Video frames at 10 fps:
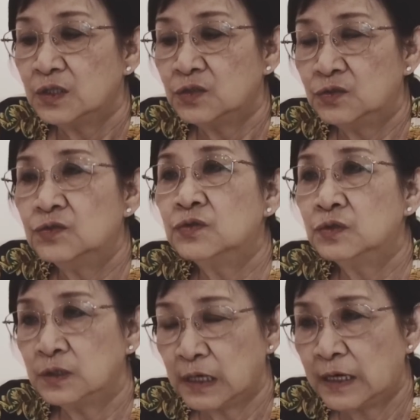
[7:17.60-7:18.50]

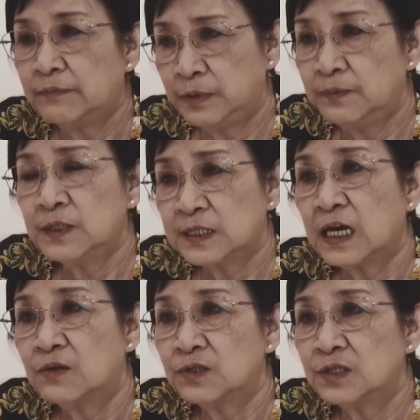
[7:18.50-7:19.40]
to people's
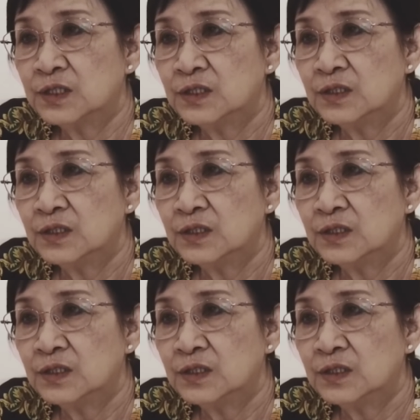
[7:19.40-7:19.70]
house.